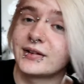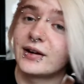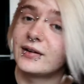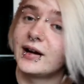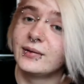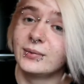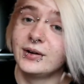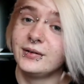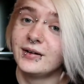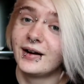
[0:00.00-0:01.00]
out, I
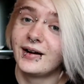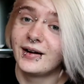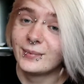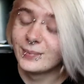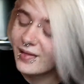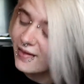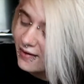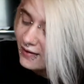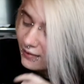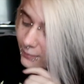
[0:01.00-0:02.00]
would.
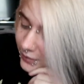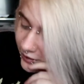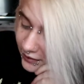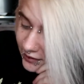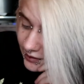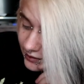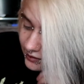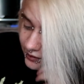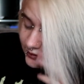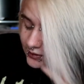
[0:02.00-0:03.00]
But yeah,
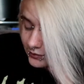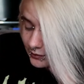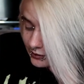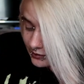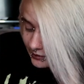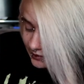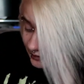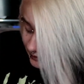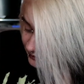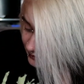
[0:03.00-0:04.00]
no, this is what I mean about I
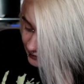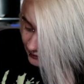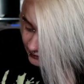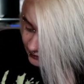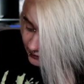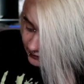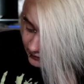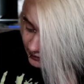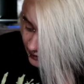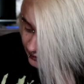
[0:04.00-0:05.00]
like that haircut,
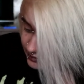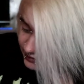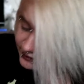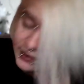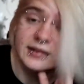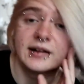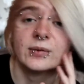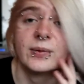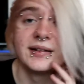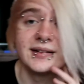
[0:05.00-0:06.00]
and you can see that it
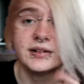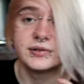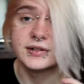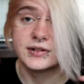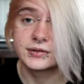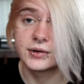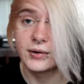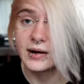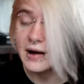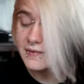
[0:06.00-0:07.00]
was literally just
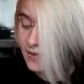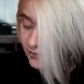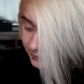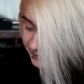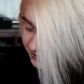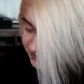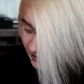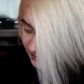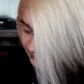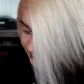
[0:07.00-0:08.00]
grown out of having been
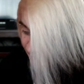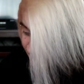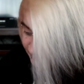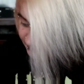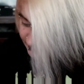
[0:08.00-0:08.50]
shaved, and